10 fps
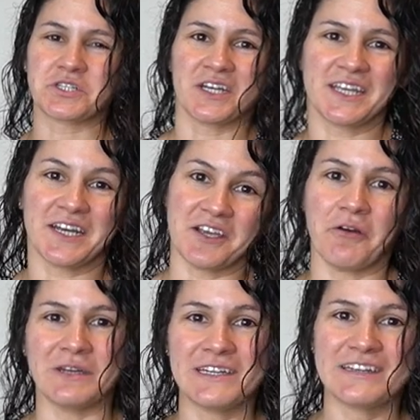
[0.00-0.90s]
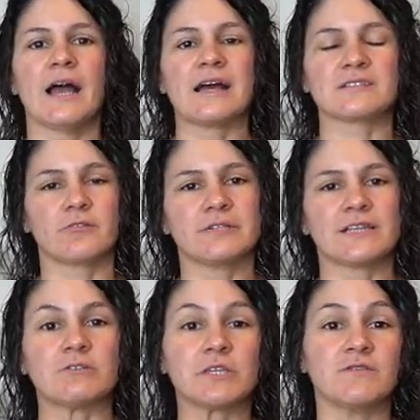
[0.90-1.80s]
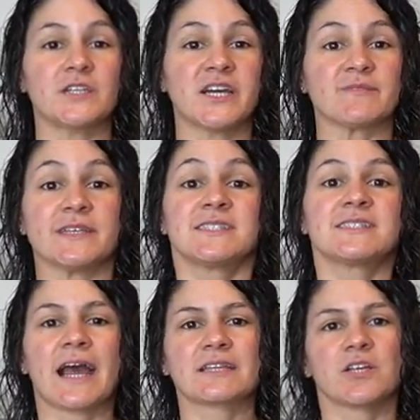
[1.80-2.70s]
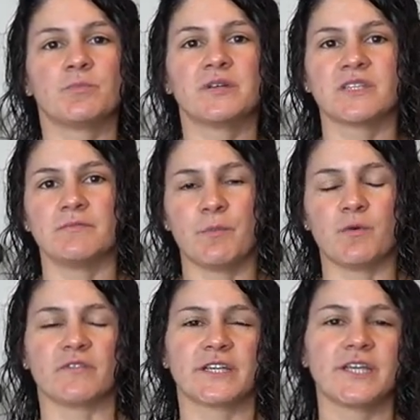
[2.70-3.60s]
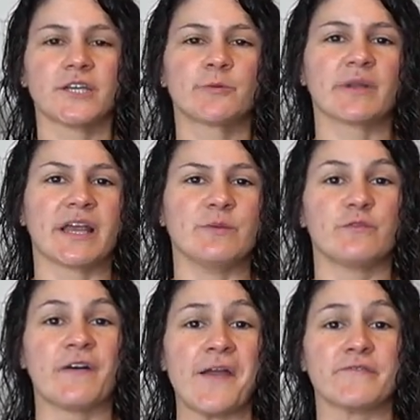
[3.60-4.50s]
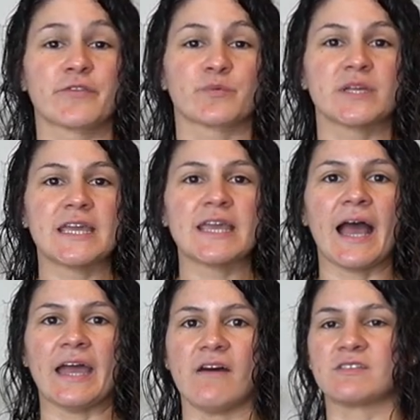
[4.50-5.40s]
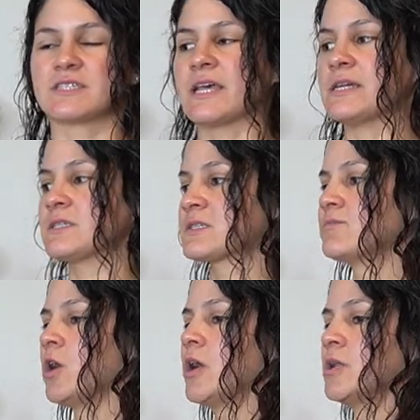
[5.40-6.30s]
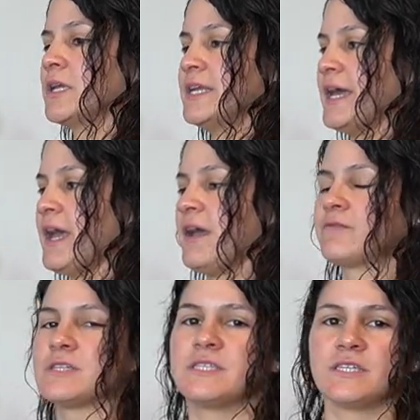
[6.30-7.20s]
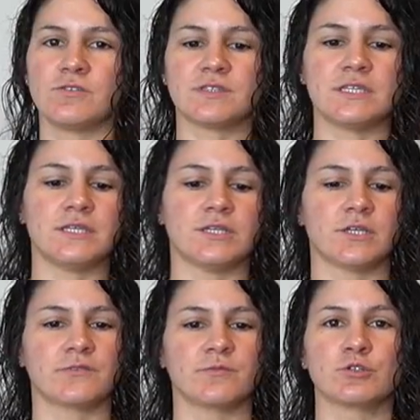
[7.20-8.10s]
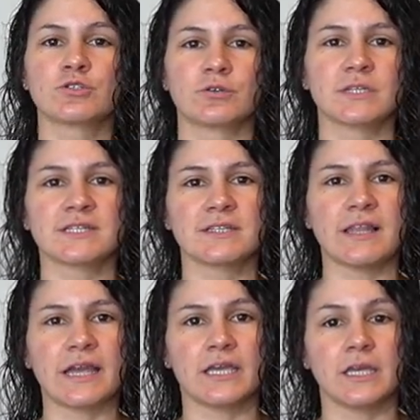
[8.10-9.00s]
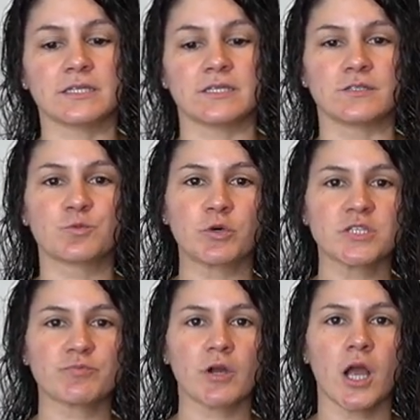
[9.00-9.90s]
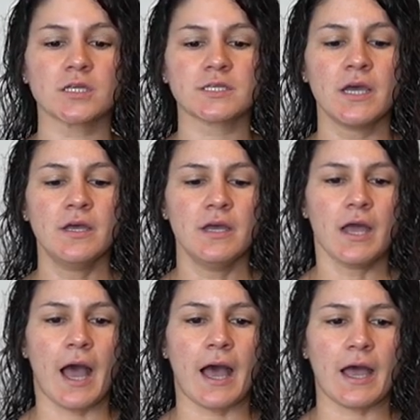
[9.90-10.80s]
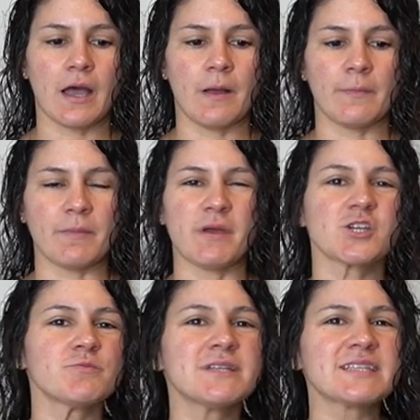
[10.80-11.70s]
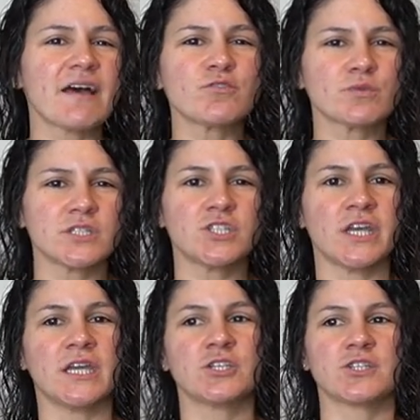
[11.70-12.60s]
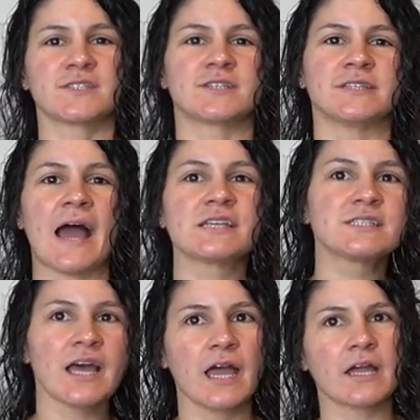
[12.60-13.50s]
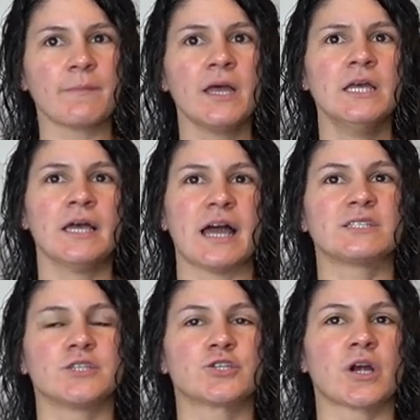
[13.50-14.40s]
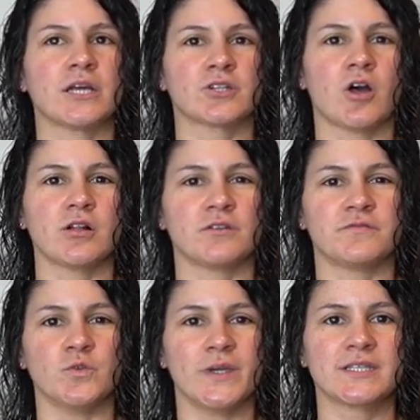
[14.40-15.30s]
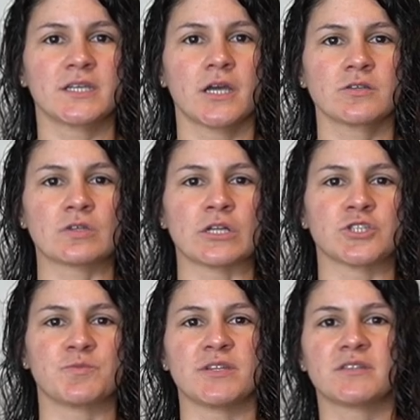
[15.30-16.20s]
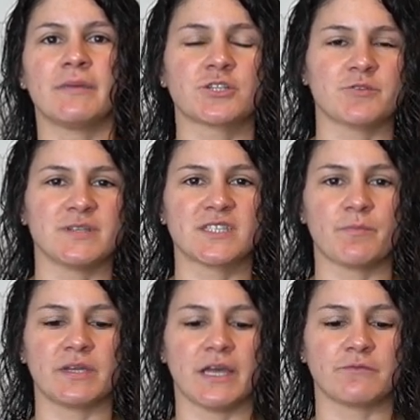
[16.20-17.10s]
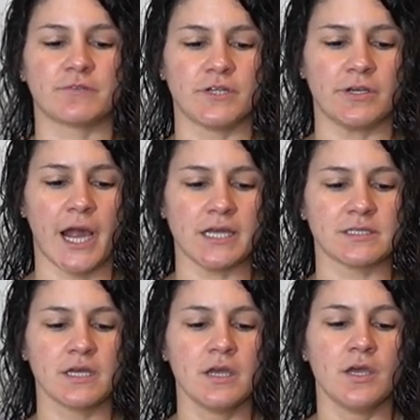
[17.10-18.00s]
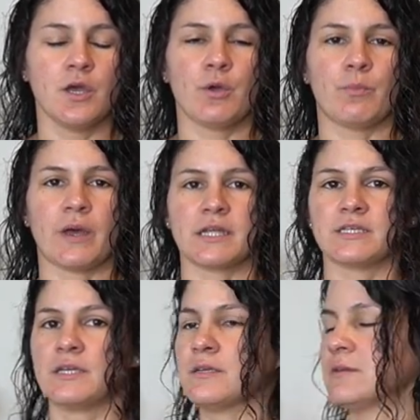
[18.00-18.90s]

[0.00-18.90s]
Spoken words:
just gonna get it going. As always, I'll give you guys my stats. I'll put them up over here, but I am 5'3". I have a size small in everything you see here from shorts, leggings, and sports bras. My measurements haven't really changed since the last time. I did a try on haul a few weeks ago, so I'll just put the measurements up again for you guys. But